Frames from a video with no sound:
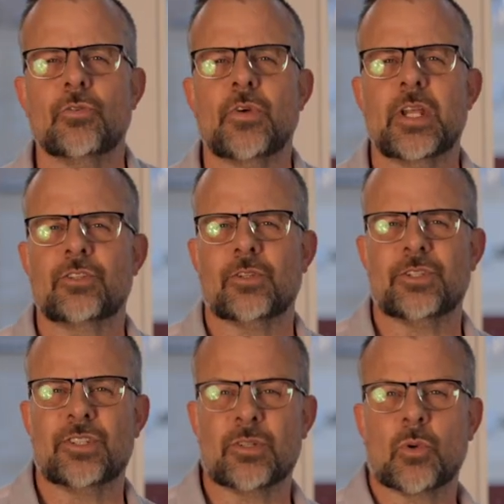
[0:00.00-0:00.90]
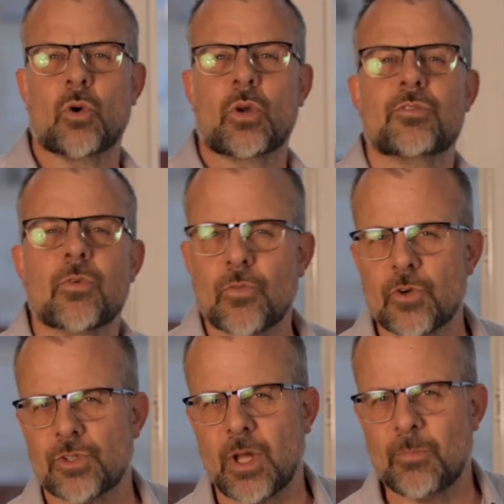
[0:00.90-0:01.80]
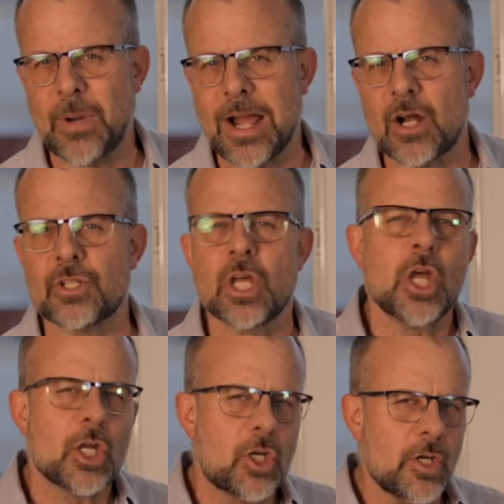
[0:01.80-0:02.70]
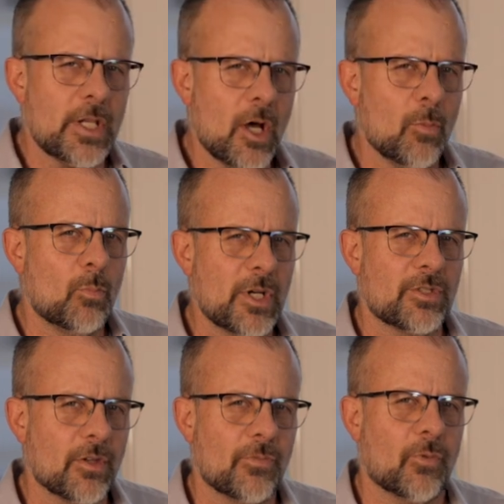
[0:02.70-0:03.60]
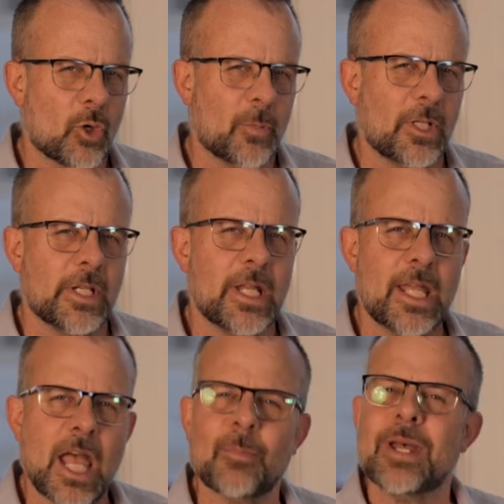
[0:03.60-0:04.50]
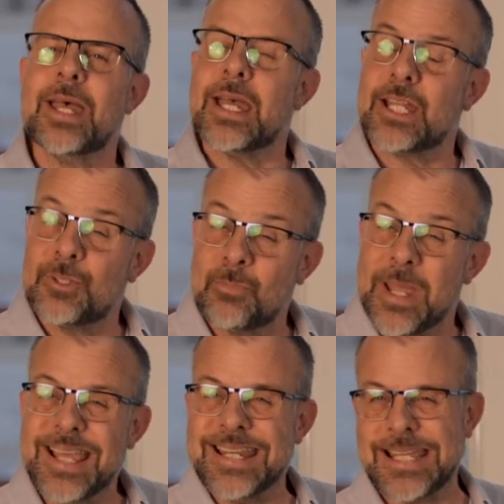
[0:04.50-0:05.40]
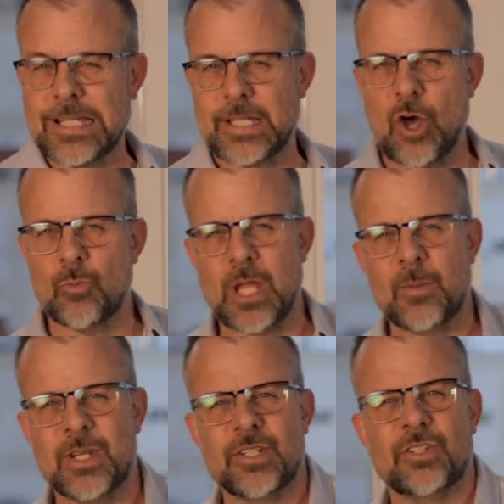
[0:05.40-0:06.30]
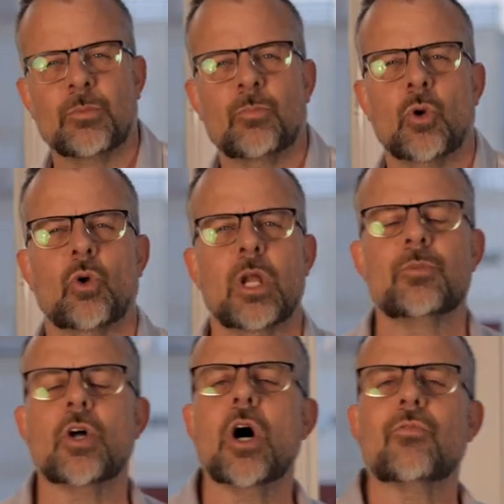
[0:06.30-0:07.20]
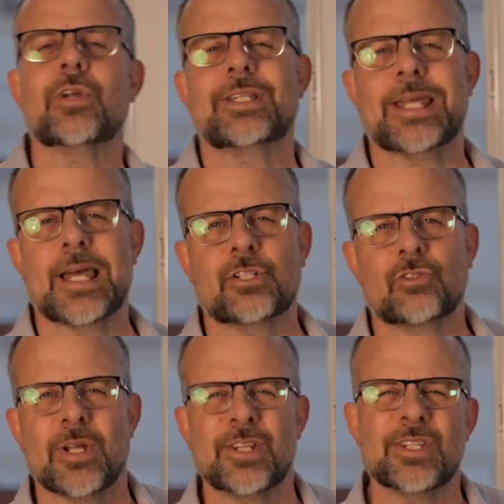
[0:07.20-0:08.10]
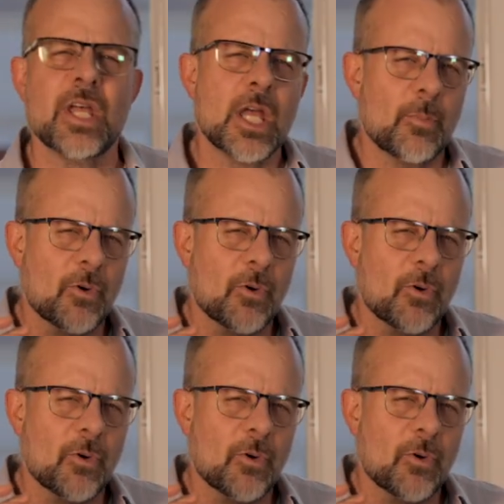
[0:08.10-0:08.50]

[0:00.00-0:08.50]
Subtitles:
financial assistance programs for first-time buyers could help bridge the affordability gap. Expanding down payment assistance programs, offering tax credits, and